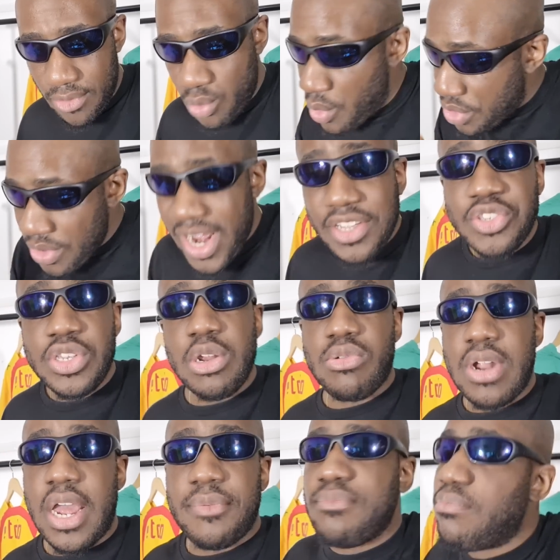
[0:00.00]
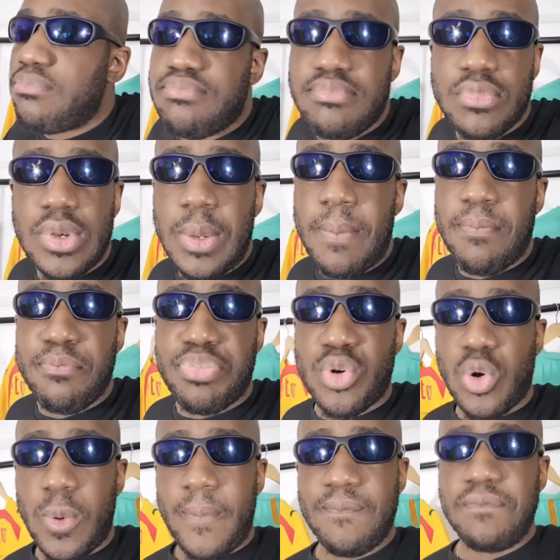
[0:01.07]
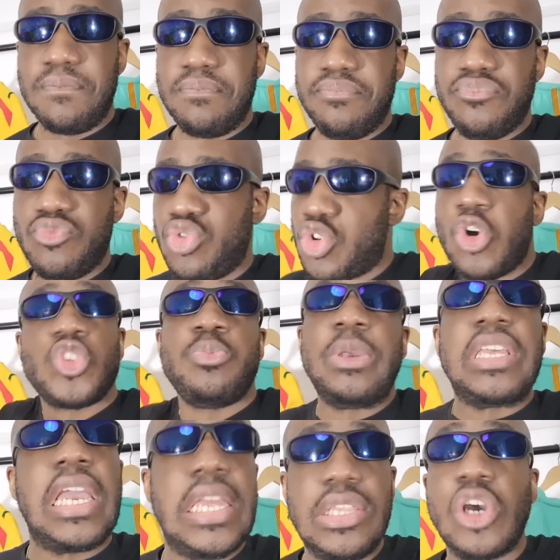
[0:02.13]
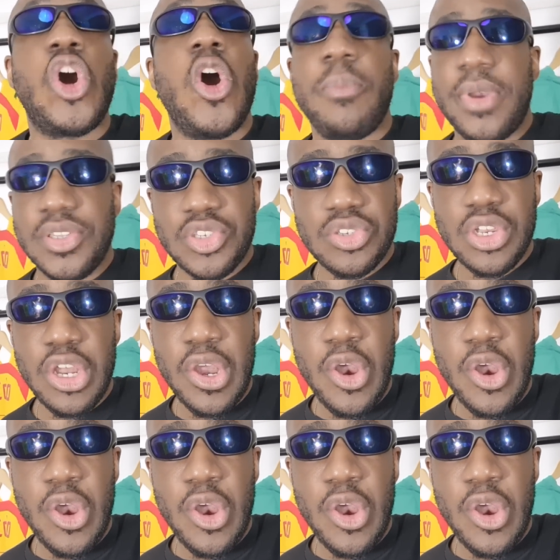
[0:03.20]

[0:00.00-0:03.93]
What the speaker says: with regards to Iran, bro, talk to me in the comments.